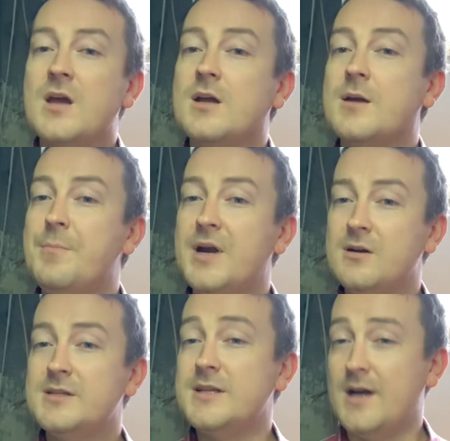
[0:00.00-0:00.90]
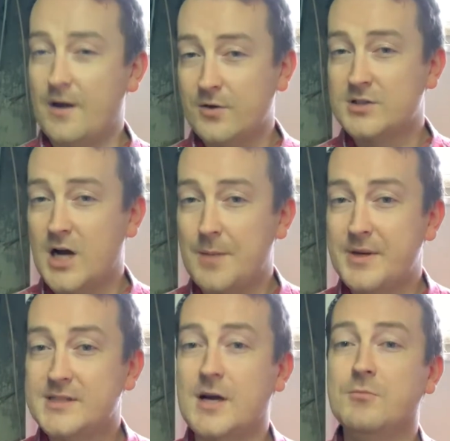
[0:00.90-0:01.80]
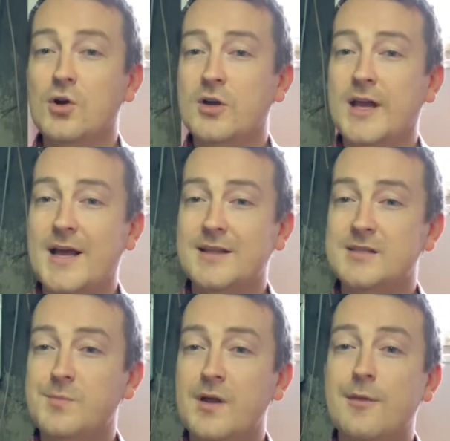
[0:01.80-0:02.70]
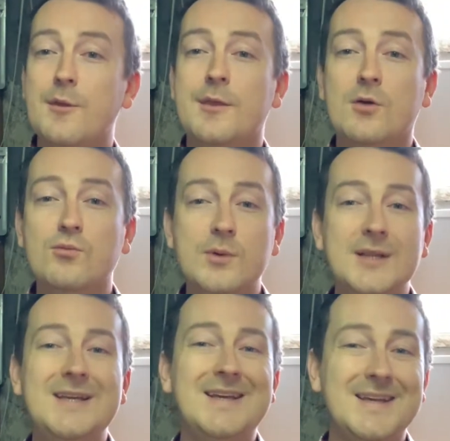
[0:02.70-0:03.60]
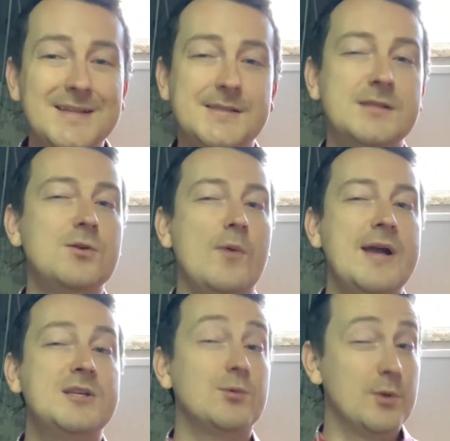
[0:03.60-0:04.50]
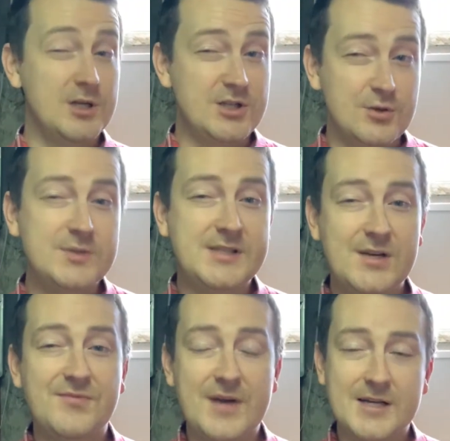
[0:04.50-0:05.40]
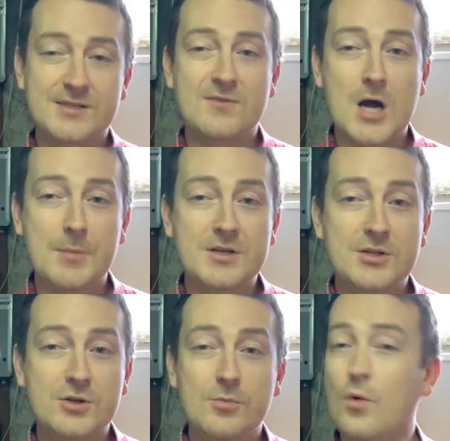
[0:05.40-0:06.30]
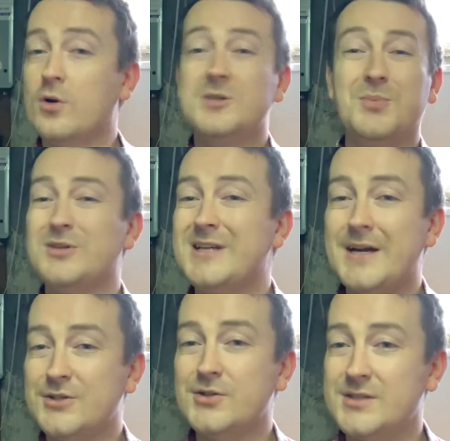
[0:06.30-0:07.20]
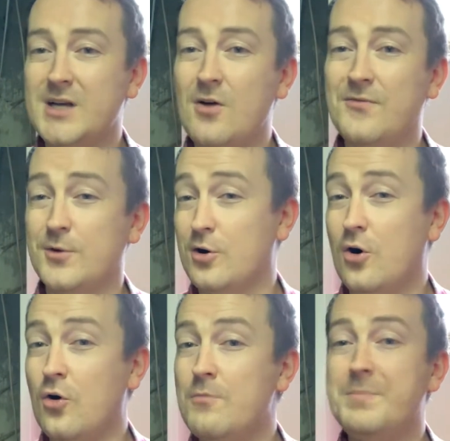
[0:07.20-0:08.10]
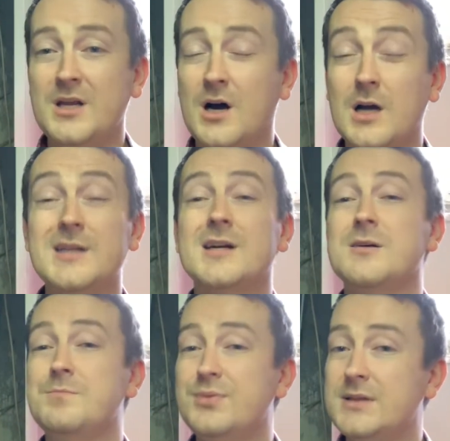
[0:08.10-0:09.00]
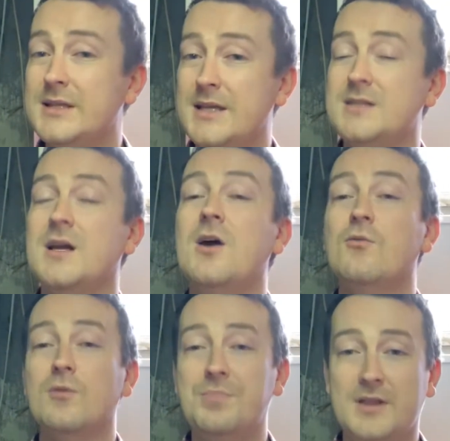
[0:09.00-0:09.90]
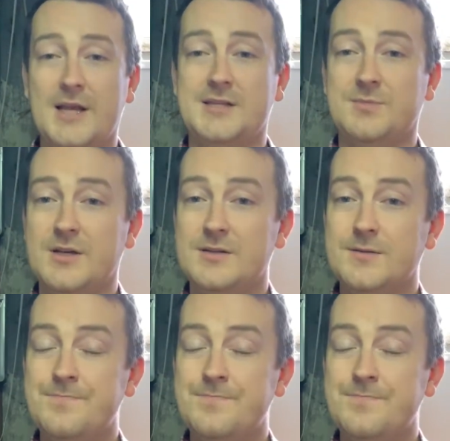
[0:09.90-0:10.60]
Compared to the other topics I'm looking at this month, there really isn't a way to reduce the effects of knob and tube or to protect yourself or your home beyond a complete replacement.